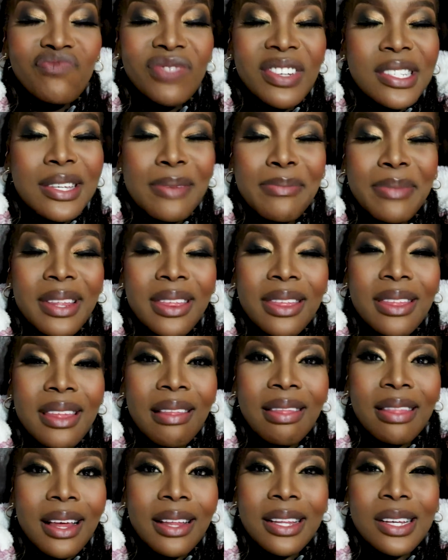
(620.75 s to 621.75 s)
It's a myth,
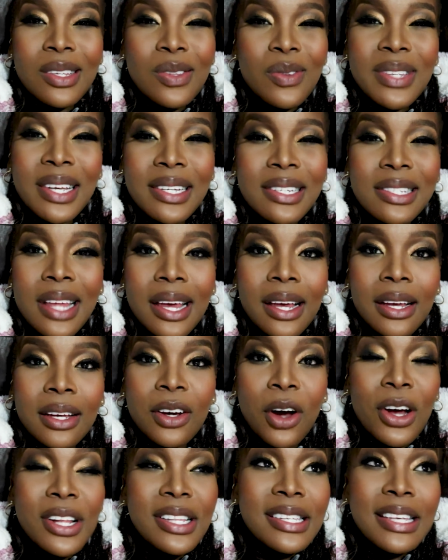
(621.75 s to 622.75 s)
that thing. There's no such
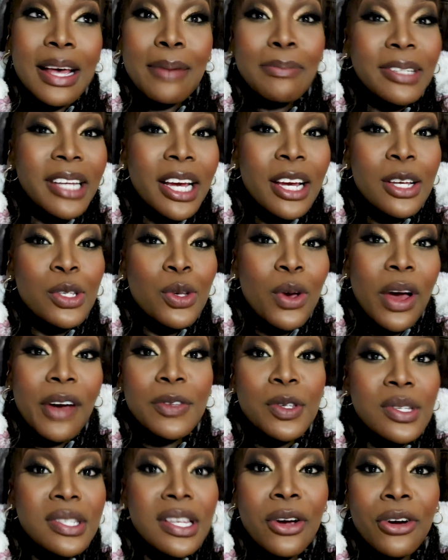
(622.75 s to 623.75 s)
thing. On some days, you
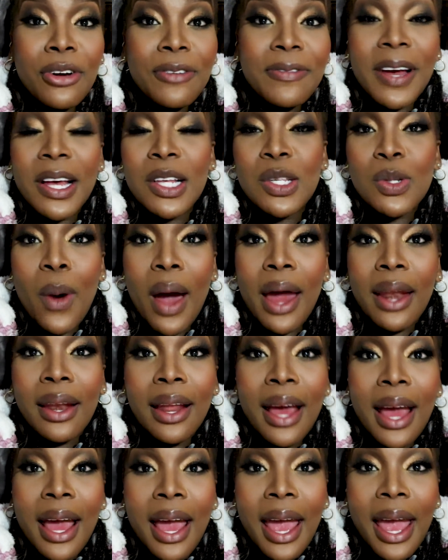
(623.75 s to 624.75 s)
have to sacrifice one.